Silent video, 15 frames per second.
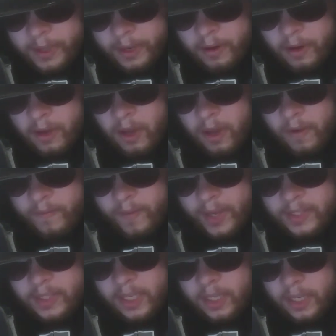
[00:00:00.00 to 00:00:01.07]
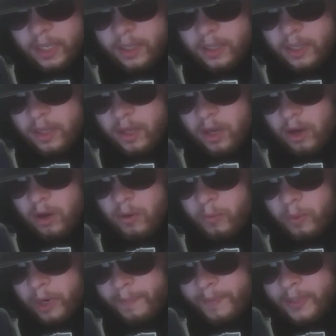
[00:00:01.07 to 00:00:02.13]
the player faced in England.
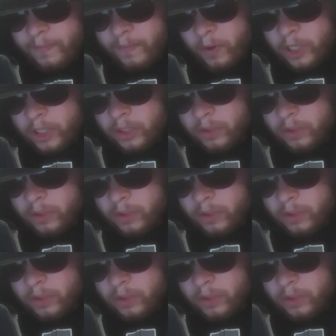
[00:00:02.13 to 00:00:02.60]
One of his